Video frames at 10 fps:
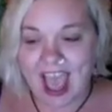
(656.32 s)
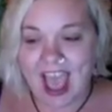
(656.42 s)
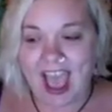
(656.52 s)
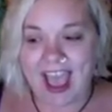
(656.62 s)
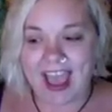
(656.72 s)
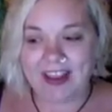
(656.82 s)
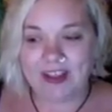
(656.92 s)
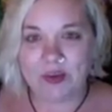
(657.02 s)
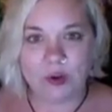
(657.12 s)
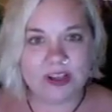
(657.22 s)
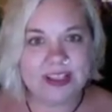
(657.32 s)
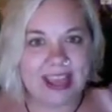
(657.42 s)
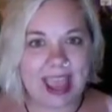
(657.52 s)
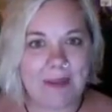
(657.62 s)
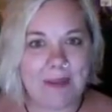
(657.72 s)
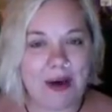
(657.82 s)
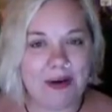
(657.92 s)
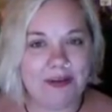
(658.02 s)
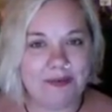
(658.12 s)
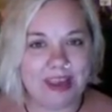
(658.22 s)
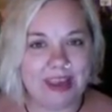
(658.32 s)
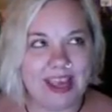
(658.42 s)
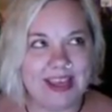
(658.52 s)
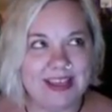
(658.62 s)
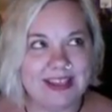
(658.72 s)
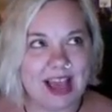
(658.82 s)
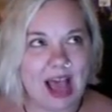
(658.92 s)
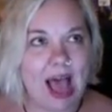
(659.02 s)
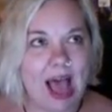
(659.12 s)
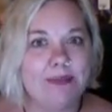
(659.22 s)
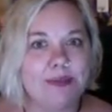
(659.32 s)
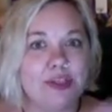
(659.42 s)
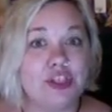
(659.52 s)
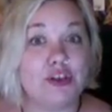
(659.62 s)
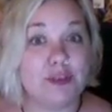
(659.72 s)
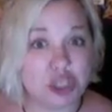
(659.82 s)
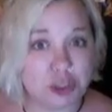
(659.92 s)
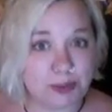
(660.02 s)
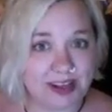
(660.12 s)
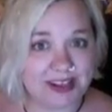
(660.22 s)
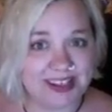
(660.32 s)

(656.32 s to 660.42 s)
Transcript: And the words that came out of me is, "I am stirrishment,"